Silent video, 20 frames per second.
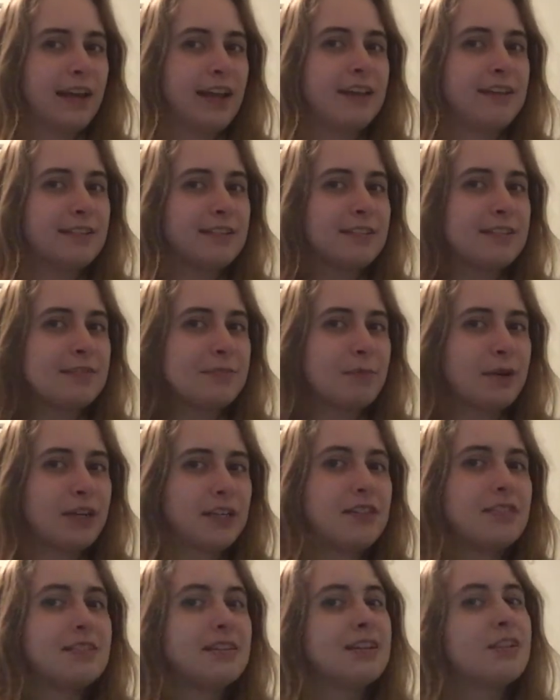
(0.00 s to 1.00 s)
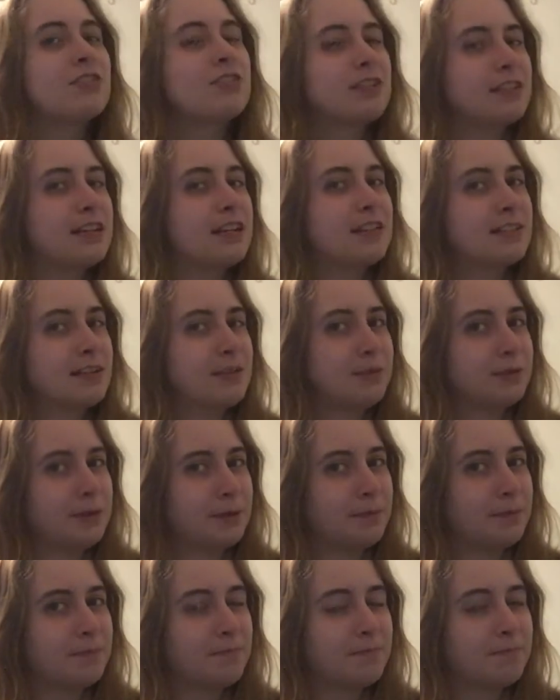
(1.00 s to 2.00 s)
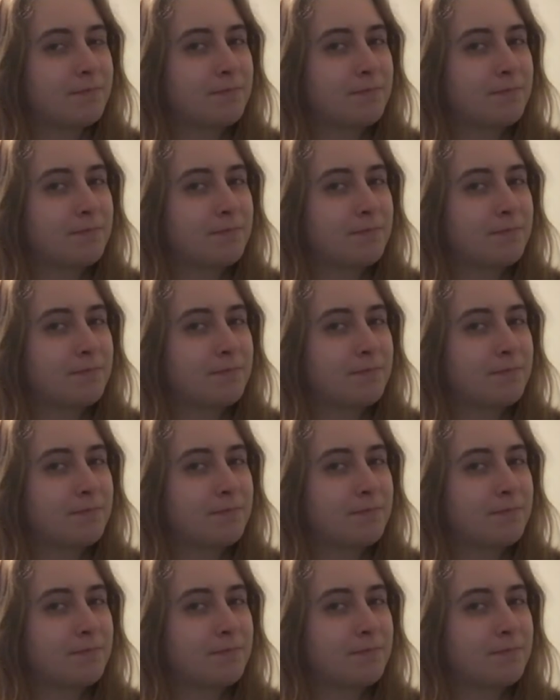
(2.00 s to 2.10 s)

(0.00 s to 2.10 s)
and Brandon Sanderson has killed him.